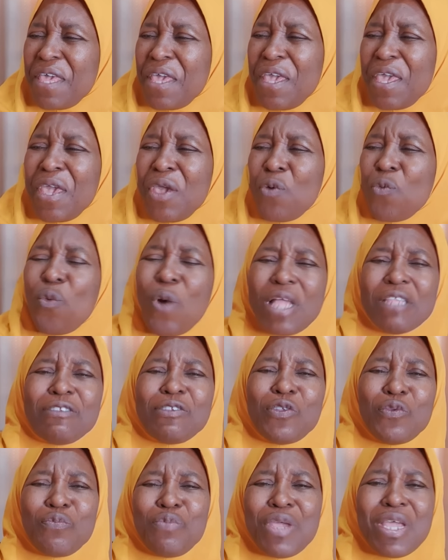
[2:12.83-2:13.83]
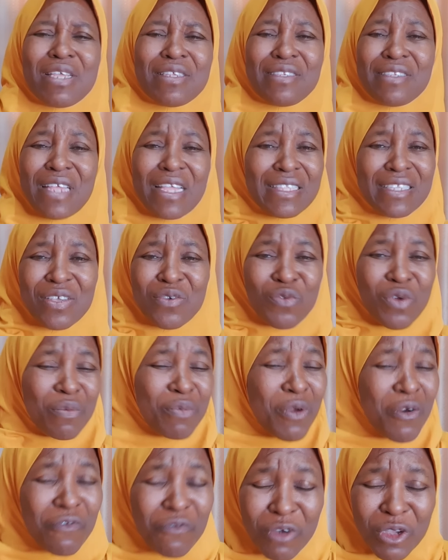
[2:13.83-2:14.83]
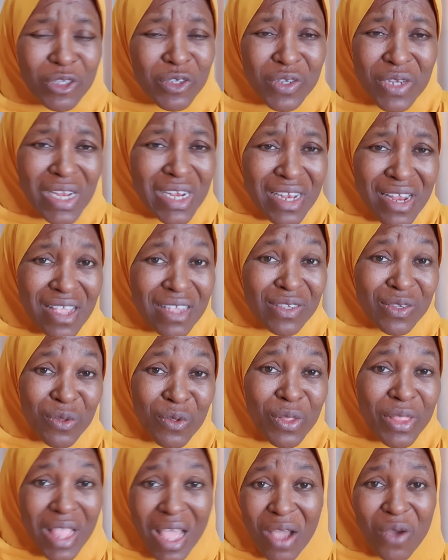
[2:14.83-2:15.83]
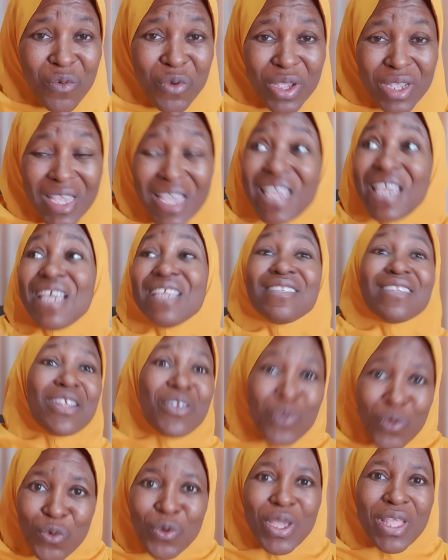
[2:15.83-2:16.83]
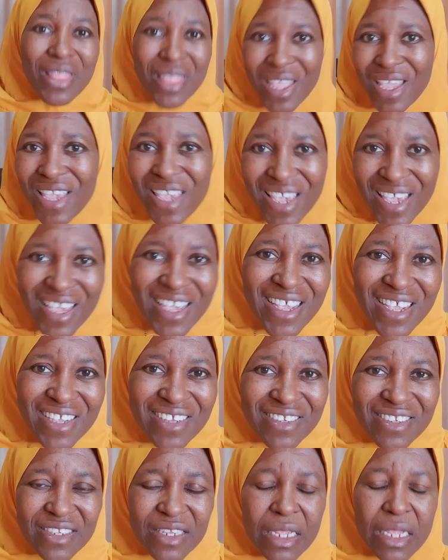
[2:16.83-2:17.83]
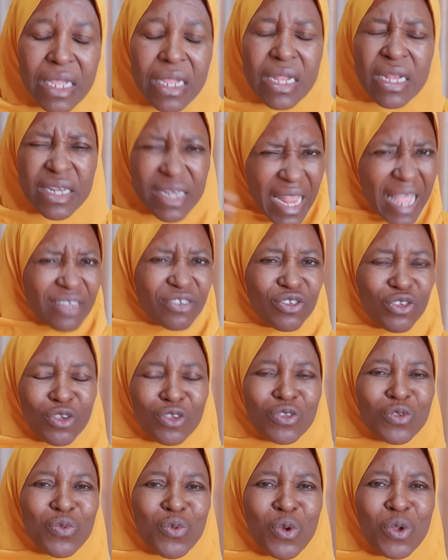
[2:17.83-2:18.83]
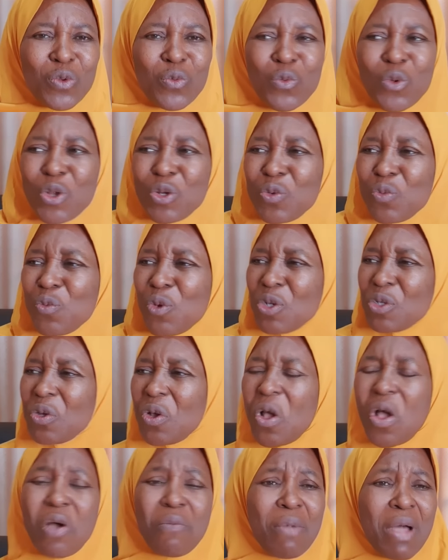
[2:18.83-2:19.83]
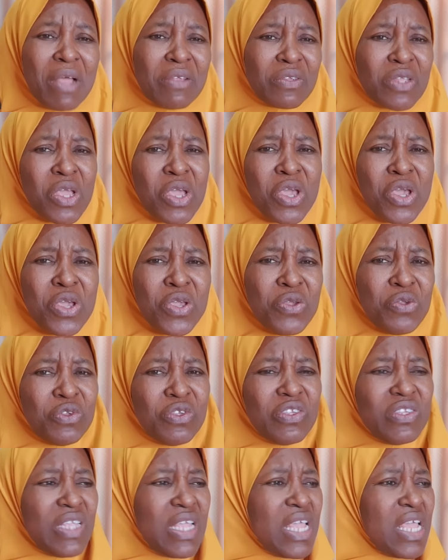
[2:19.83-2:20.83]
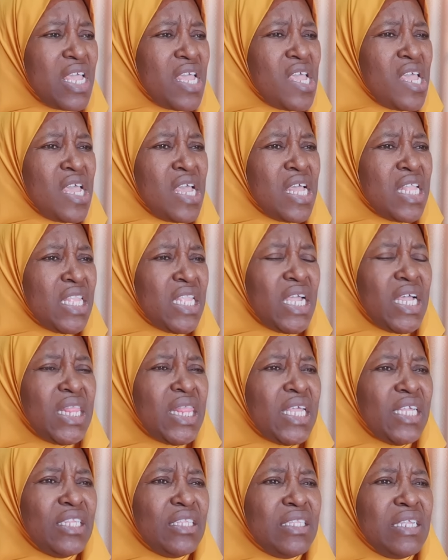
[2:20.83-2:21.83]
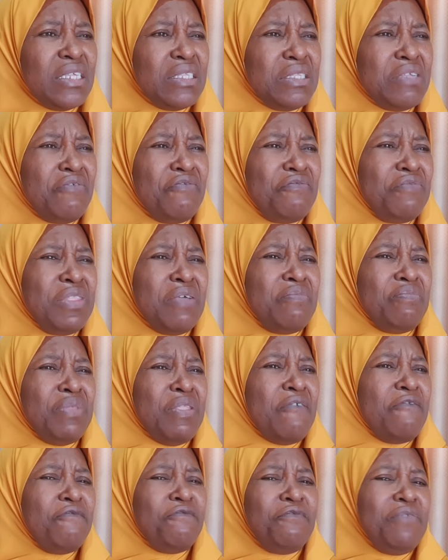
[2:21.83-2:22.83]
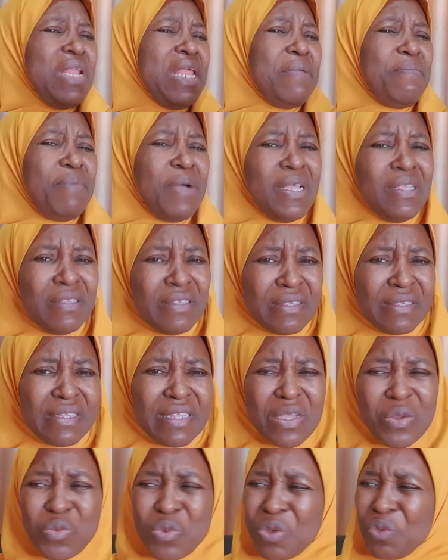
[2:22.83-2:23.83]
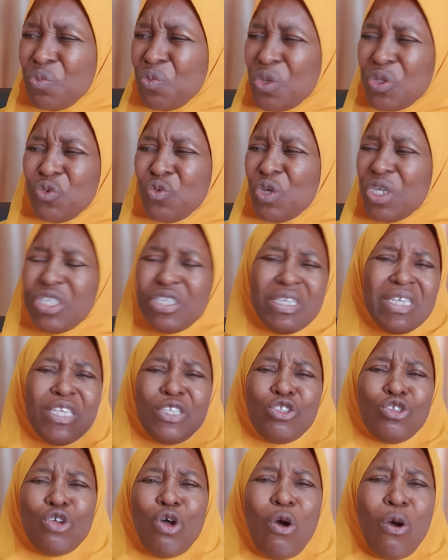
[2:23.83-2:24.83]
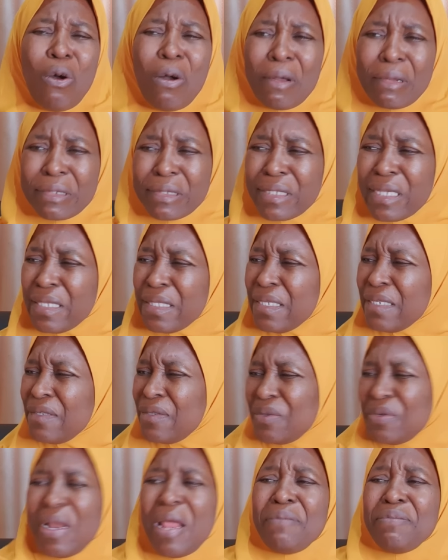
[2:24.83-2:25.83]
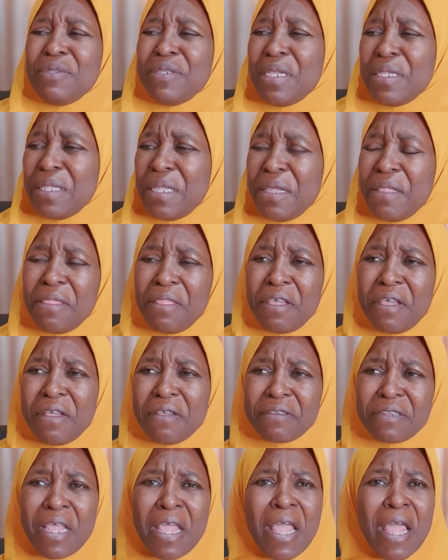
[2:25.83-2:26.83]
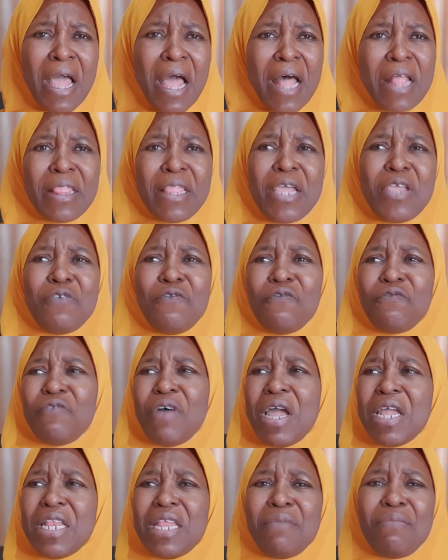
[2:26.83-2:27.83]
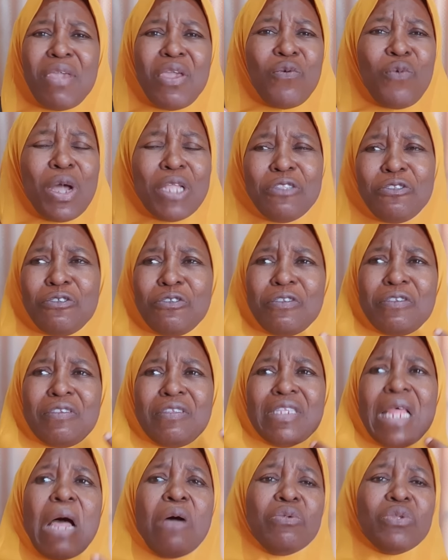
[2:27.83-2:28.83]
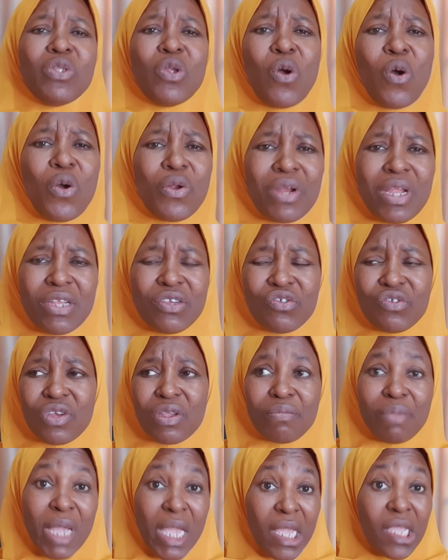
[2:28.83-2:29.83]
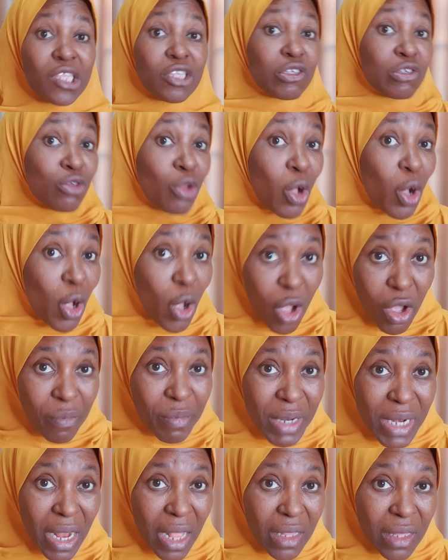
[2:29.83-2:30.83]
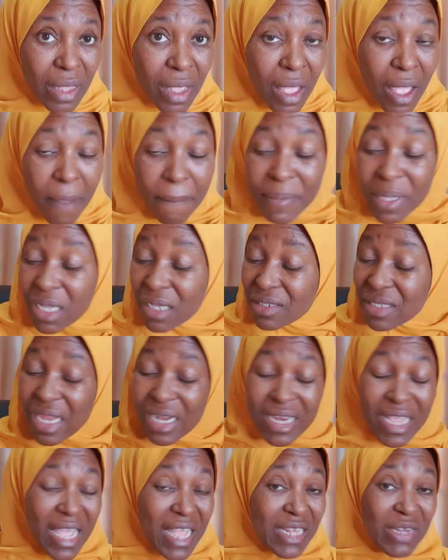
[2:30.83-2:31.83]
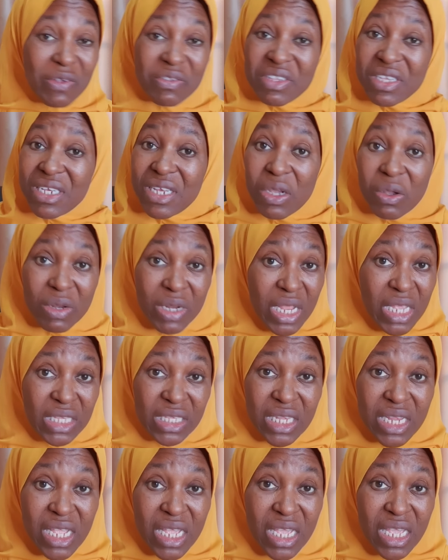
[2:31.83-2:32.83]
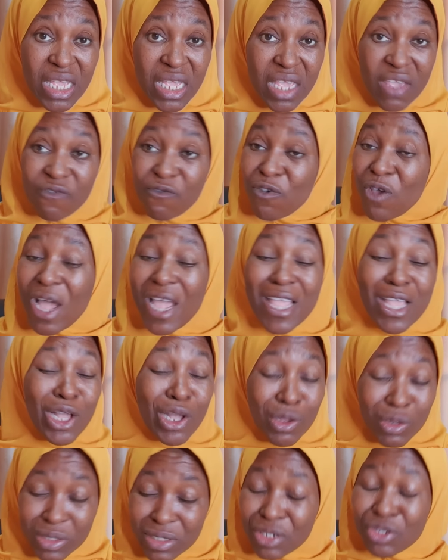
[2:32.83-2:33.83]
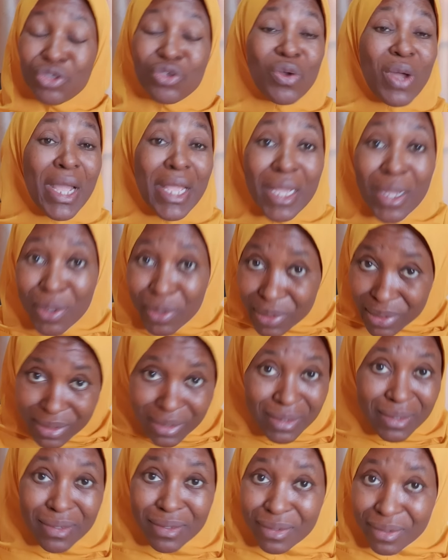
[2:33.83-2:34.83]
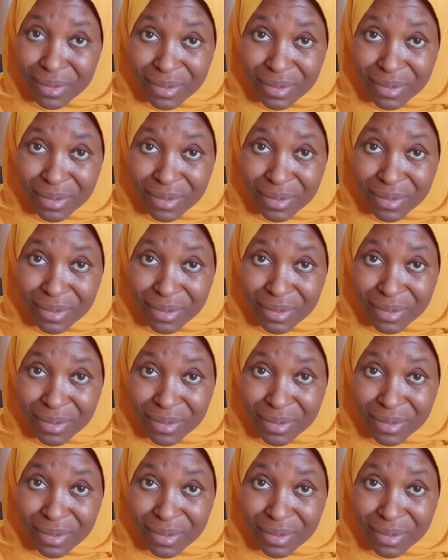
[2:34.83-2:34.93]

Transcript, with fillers: he, he wants to be a certain way but unfortunately it's not that way he isn't who we think he is that's just what what what comes you see the the the, the, the flippancy with, with, which he talks he describes certain things and then you find him he wants to sound oratory but it's not coming out because at the end of the day honestly if you ain't got it you ain't got it